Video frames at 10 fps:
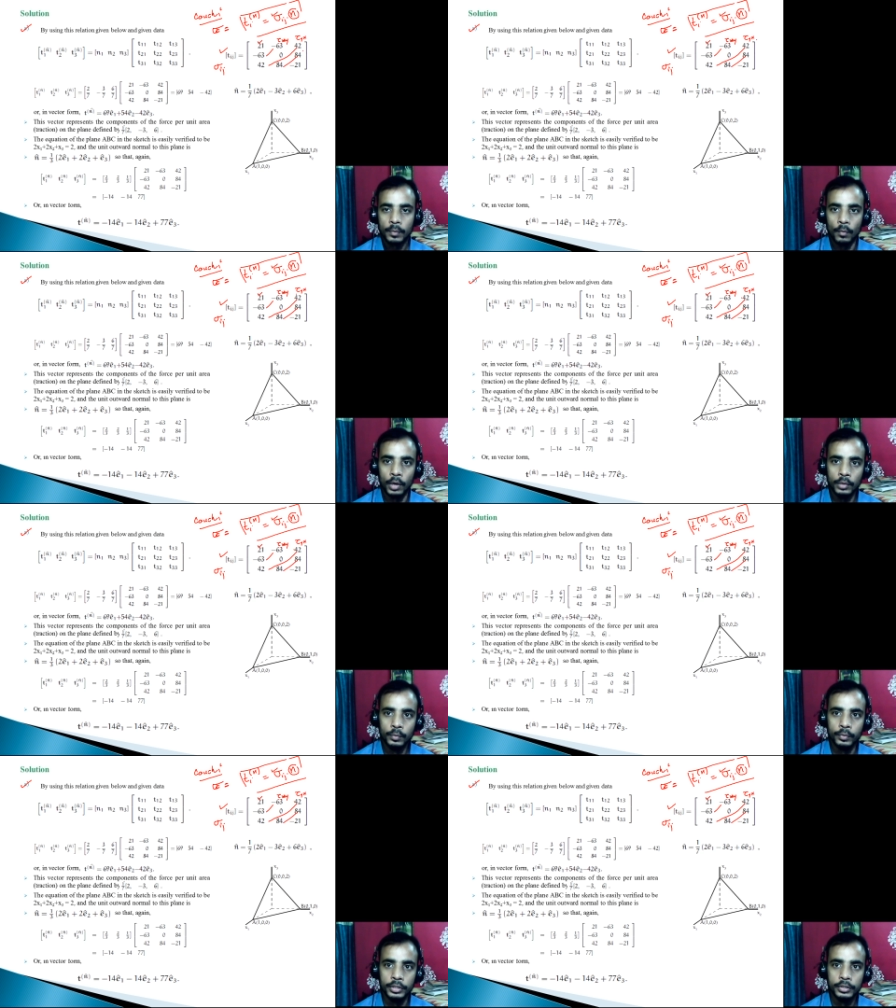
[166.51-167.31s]
on
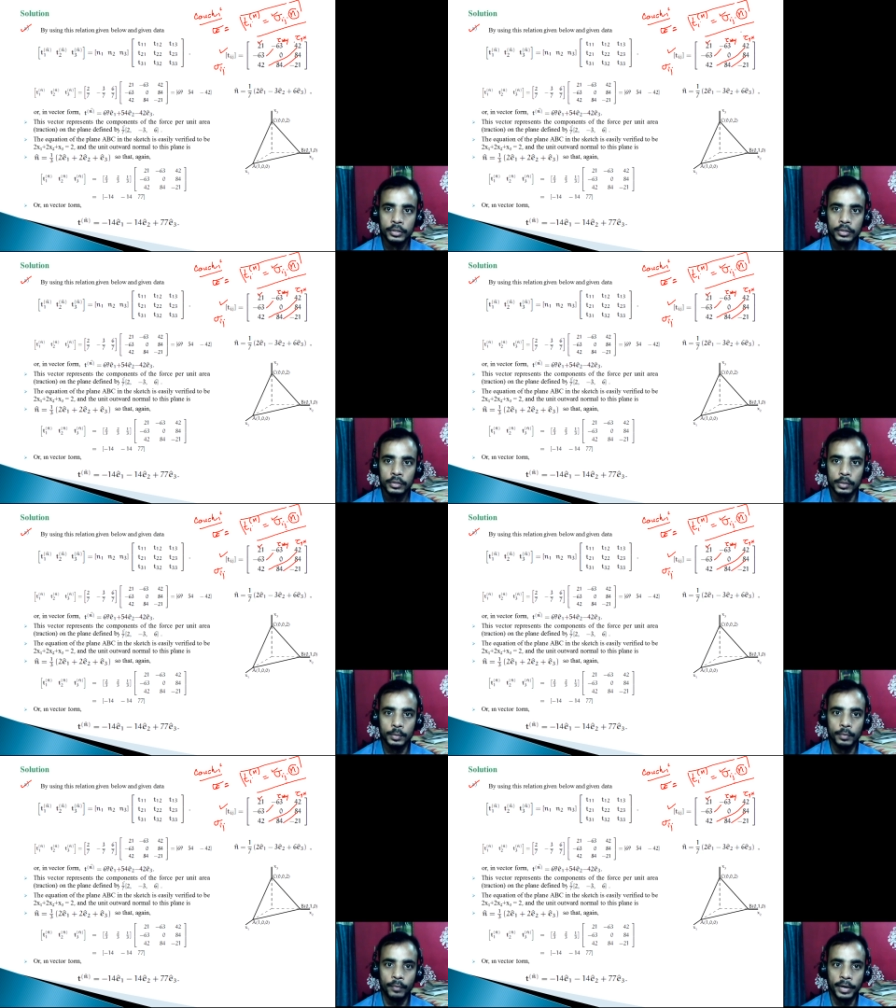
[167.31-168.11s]
which you have
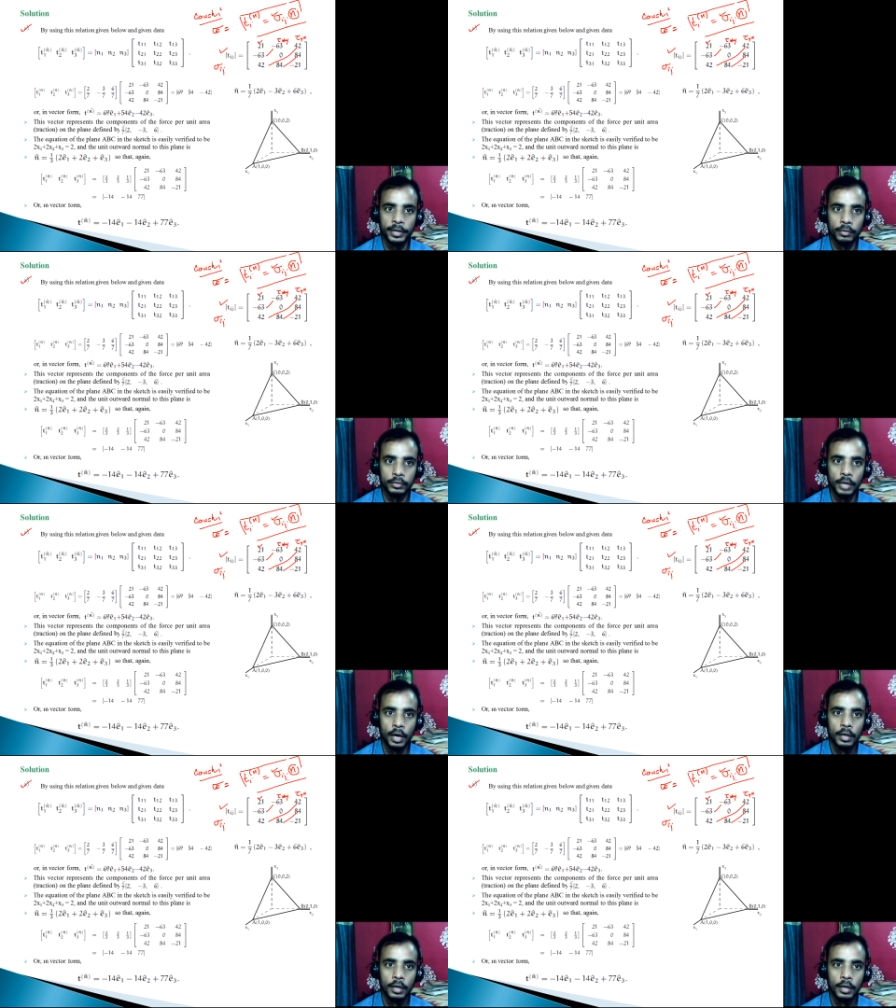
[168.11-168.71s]
to find out the